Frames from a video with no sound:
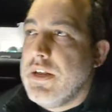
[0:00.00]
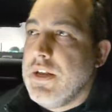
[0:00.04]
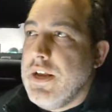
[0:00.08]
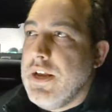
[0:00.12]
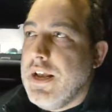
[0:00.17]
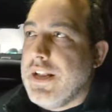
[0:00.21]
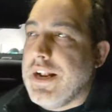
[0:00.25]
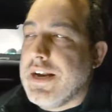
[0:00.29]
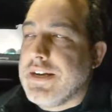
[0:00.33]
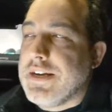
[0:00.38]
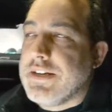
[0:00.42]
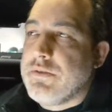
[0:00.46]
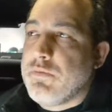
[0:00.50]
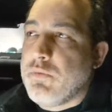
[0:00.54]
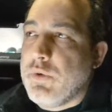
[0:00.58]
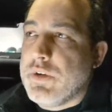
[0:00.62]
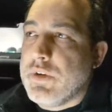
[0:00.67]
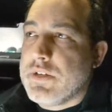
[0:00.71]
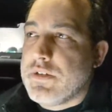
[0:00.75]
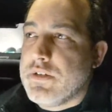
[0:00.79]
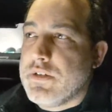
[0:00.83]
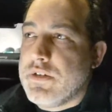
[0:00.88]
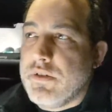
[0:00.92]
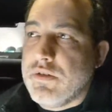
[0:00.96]
And I
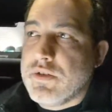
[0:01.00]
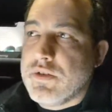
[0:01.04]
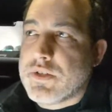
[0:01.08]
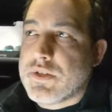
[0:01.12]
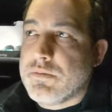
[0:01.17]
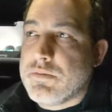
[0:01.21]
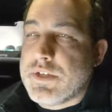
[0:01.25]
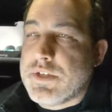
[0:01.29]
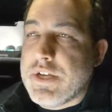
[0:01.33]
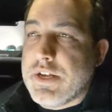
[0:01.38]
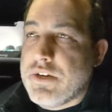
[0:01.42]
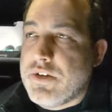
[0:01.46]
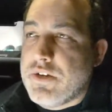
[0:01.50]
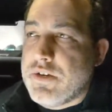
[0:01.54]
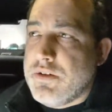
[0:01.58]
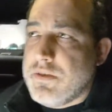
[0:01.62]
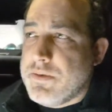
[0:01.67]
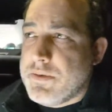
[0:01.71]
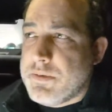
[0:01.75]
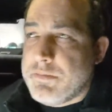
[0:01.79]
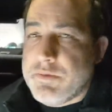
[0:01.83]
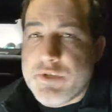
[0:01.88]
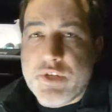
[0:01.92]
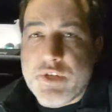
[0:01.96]
went to do some
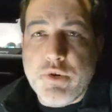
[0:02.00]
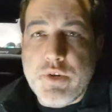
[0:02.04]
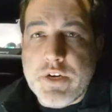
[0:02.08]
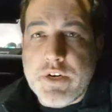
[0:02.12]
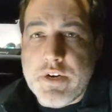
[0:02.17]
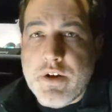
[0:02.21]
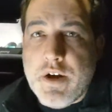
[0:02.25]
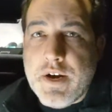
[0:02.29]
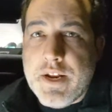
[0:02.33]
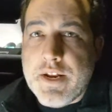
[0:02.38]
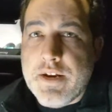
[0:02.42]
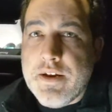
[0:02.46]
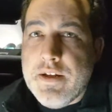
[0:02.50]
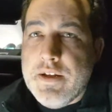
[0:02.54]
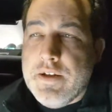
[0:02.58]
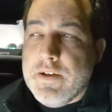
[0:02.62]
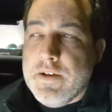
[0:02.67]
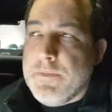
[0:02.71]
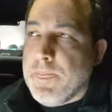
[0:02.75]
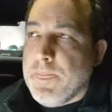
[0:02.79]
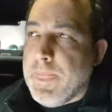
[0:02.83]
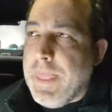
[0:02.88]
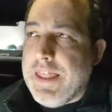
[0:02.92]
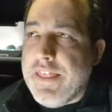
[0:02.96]
tuning on it.
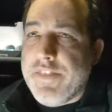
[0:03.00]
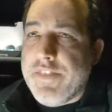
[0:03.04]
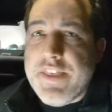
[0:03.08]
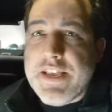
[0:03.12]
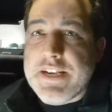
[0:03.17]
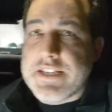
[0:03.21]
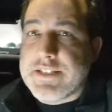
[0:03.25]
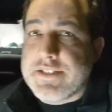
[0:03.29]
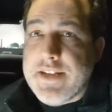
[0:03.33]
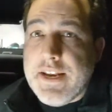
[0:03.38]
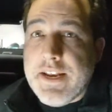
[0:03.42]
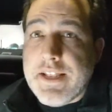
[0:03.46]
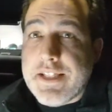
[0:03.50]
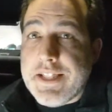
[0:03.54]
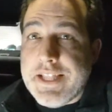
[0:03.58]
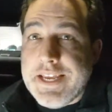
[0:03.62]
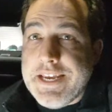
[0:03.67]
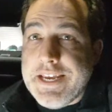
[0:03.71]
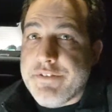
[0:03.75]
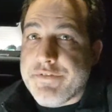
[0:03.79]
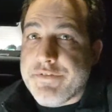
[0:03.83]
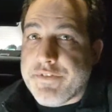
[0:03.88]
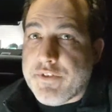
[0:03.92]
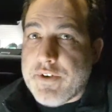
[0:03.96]
And the thing stayed
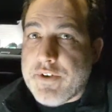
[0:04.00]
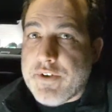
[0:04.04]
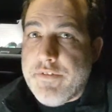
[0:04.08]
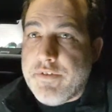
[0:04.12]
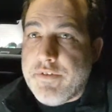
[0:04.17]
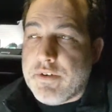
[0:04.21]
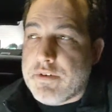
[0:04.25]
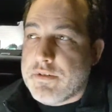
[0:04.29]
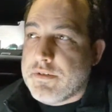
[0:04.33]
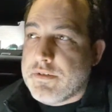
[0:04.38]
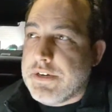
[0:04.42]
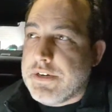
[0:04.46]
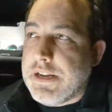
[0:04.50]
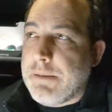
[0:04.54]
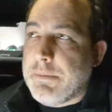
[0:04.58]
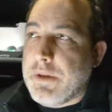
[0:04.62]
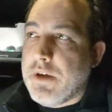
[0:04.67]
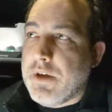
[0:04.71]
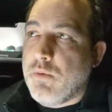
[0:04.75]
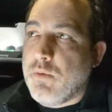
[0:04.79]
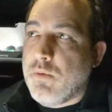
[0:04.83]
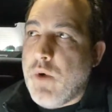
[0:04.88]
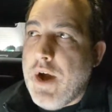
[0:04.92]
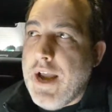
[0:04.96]
lean forever. And I'm like,
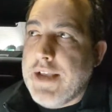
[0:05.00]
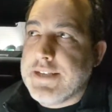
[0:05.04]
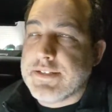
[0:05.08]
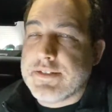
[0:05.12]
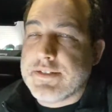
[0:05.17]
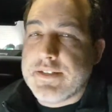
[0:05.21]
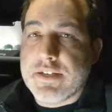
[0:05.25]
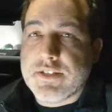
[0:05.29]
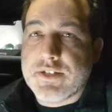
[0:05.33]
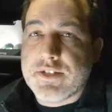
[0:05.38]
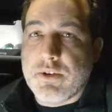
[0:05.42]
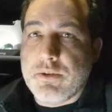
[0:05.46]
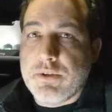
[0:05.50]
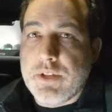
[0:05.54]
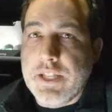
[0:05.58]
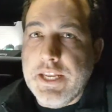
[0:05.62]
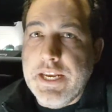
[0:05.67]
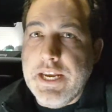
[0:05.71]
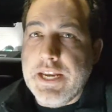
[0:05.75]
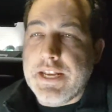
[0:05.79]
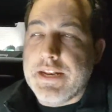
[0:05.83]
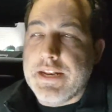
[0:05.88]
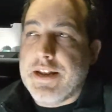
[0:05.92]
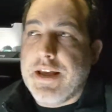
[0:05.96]
why is this thing so
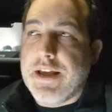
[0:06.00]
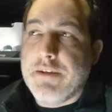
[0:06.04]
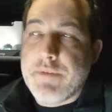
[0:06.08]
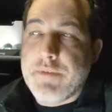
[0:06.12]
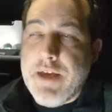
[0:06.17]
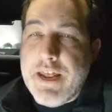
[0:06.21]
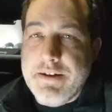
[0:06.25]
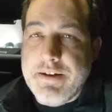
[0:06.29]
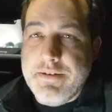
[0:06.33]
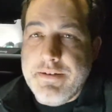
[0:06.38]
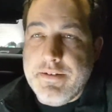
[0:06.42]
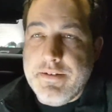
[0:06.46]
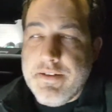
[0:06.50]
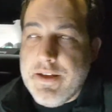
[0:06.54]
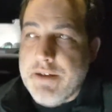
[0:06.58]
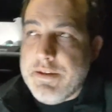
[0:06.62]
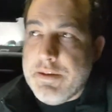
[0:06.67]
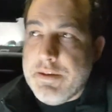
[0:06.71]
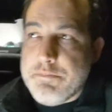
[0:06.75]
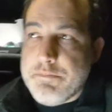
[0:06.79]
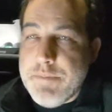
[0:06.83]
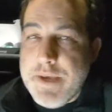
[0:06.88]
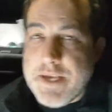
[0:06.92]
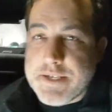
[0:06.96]
lean? And I
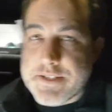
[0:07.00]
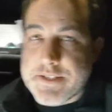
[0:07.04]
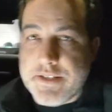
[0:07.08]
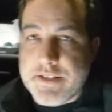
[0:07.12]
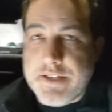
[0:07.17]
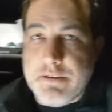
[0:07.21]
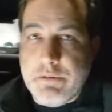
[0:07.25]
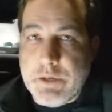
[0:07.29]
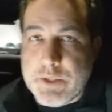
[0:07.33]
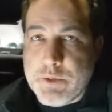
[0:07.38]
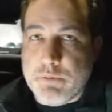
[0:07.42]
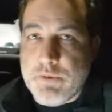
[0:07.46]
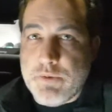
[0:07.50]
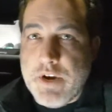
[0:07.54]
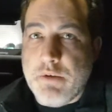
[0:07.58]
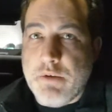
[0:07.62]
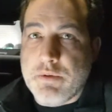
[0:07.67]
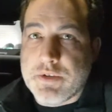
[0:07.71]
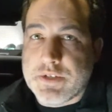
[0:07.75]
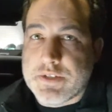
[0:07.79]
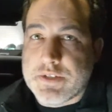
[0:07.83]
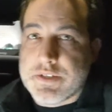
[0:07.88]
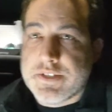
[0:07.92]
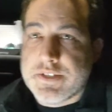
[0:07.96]
missed that the enrichment rate
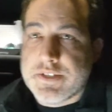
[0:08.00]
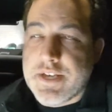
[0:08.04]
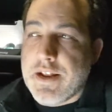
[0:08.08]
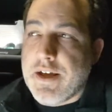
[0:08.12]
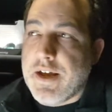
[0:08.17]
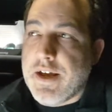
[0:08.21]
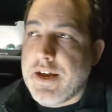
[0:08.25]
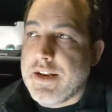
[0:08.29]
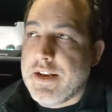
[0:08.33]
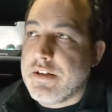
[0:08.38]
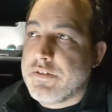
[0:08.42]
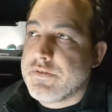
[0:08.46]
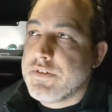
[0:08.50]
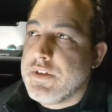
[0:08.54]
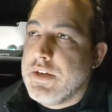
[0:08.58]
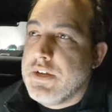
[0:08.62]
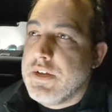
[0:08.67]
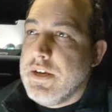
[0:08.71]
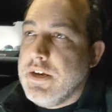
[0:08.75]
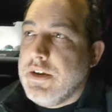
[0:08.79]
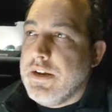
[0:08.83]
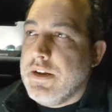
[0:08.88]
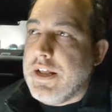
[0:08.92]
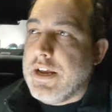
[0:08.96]
wasn't set high enough.
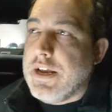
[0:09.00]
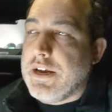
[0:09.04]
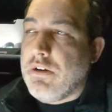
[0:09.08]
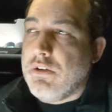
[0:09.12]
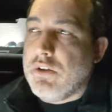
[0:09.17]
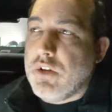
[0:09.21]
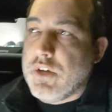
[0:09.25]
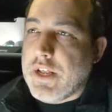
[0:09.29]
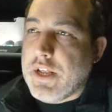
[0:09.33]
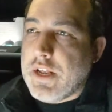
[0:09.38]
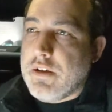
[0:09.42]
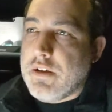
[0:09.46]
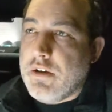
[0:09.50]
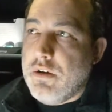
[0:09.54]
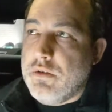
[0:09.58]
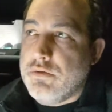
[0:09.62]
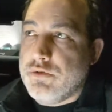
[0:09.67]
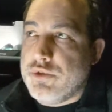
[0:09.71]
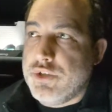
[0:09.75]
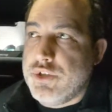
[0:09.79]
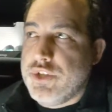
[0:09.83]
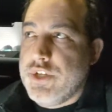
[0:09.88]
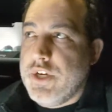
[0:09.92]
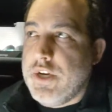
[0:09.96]
And I go look at it, I go, oh
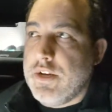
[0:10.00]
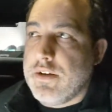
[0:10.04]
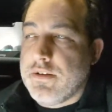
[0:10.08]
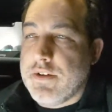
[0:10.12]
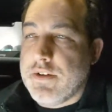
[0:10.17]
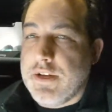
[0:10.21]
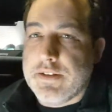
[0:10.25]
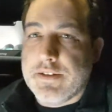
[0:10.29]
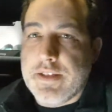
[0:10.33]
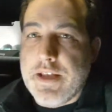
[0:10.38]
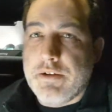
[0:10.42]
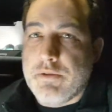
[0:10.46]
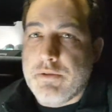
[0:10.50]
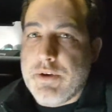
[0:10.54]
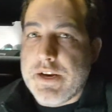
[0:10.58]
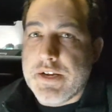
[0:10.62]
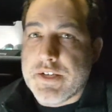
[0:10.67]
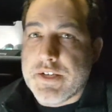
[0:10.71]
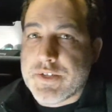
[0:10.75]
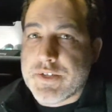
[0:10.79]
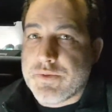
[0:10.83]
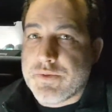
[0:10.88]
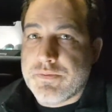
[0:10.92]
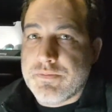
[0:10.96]
shit, like that rate
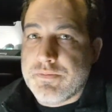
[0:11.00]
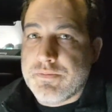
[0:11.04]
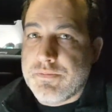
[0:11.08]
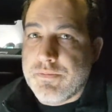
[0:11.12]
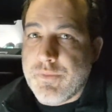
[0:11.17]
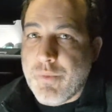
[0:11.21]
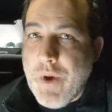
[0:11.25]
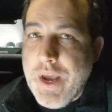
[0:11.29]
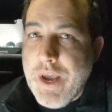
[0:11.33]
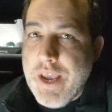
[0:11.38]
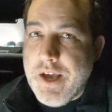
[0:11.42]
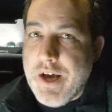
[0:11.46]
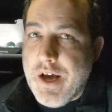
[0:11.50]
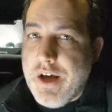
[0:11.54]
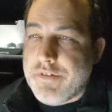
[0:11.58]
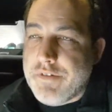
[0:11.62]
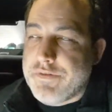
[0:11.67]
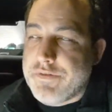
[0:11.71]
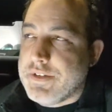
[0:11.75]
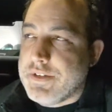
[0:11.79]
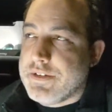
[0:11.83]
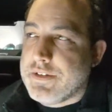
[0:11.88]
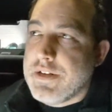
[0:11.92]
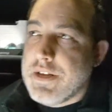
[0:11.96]
is way off.
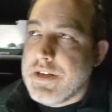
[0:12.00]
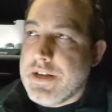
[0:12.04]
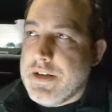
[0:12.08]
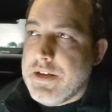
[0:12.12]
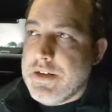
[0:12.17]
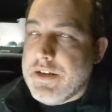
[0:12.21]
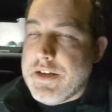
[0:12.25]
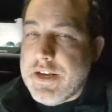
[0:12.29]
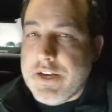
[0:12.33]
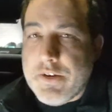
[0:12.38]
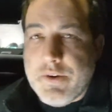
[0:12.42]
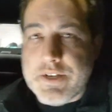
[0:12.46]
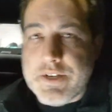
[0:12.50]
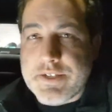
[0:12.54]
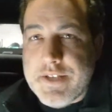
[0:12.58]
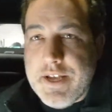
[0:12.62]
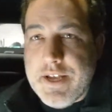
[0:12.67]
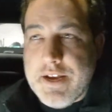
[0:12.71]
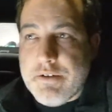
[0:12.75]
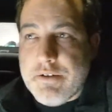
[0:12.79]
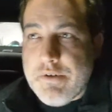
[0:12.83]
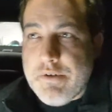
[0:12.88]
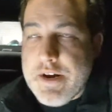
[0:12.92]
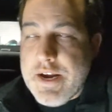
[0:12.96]
And increase
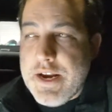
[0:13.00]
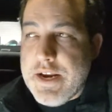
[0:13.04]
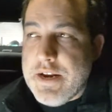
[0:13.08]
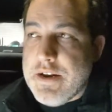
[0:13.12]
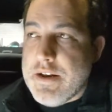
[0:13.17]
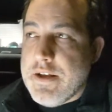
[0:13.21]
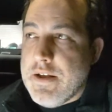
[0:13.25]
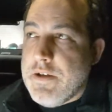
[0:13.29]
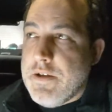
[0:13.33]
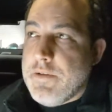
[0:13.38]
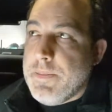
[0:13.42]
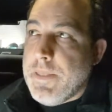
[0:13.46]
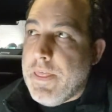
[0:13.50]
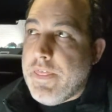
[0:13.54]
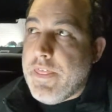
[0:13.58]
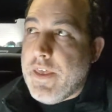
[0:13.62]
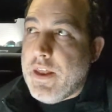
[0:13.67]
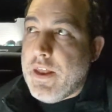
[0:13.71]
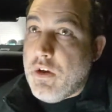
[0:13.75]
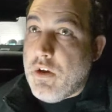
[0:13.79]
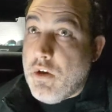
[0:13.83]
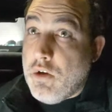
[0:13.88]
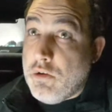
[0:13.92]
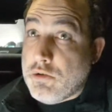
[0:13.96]
that rate and
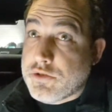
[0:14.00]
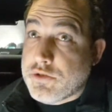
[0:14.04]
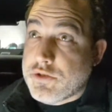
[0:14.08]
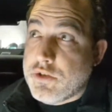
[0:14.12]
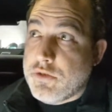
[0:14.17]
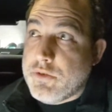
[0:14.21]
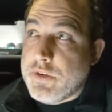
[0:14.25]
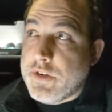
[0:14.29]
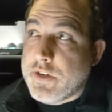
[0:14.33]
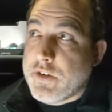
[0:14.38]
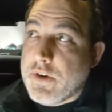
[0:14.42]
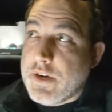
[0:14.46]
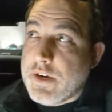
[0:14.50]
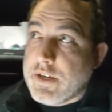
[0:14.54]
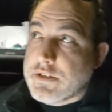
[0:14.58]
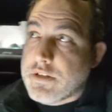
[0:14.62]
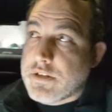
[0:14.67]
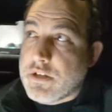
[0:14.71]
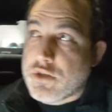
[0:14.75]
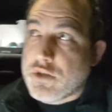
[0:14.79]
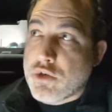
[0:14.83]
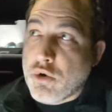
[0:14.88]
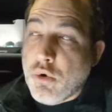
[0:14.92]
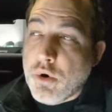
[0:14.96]
then also increase
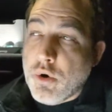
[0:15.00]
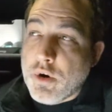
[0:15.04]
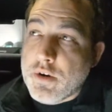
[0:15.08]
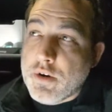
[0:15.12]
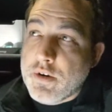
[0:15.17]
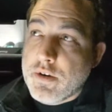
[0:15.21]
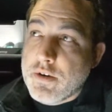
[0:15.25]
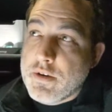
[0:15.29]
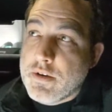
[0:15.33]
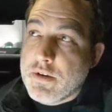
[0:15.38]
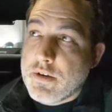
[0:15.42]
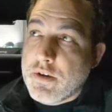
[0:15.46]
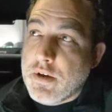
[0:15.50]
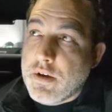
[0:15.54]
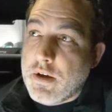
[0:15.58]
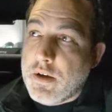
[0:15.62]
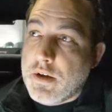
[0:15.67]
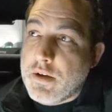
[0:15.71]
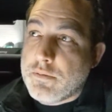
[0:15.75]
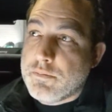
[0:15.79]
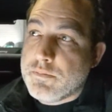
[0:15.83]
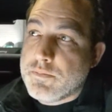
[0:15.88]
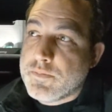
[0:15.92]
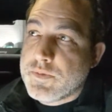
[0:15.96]
the torque
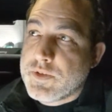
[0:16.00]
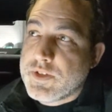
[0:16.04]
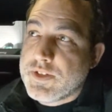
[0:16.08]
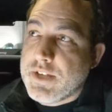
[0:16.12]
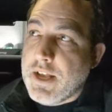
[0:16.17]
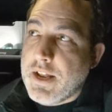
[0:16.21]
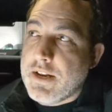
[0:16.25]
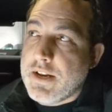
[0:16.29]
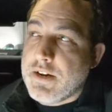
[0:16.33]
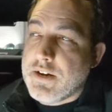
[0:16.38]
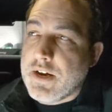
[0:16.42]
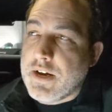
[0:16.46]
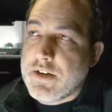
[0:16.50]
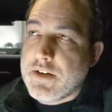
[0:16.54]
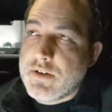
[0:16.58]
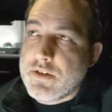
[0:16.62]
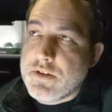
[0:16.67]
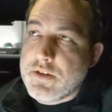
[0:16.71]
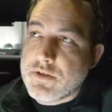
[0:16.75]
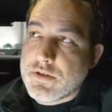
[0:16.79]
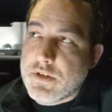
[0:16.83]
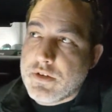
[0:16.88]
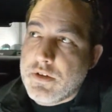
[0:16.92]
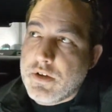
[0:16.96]
setting.
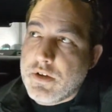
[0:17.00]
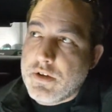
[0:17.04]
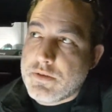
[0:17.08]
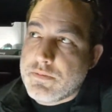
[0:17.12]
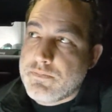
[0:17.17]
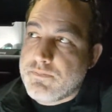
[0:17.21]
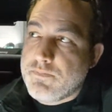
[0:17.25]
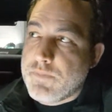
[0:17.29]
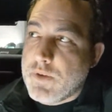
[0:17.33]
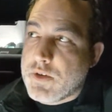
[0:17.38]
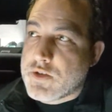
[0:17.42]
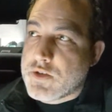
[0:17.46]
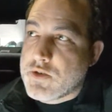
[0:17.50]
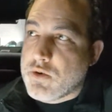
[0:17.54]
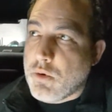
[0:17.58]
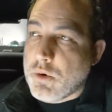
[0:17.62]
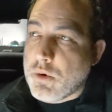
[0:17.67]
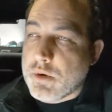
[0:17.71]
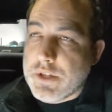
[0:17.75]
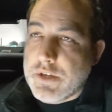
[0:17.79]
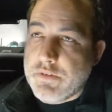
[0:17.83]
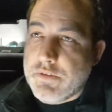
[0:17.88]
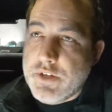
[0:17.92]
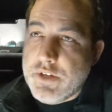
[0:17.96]
There's a
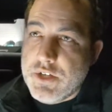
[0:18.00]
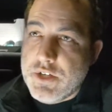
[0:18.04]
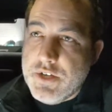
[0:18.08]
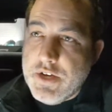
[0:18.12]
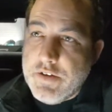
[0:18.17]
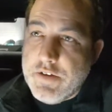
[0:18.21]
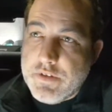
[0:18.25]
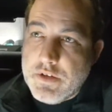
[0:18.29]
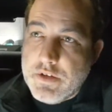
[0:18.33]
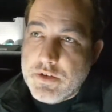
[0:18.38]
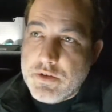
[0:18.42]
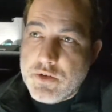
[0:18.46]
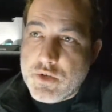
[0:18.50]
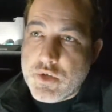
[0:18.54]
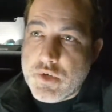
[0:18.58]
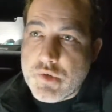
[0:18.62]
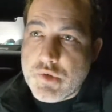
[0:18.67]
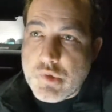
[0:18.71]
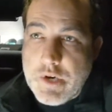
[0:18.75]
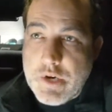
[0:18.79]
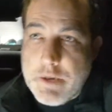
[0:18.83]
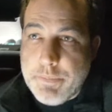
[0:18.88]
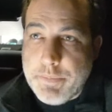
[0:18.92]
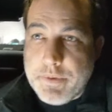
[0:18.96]
torque level that you have to
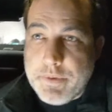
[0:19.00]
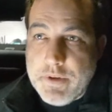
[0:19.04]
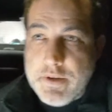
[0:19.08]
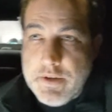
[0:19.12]
trip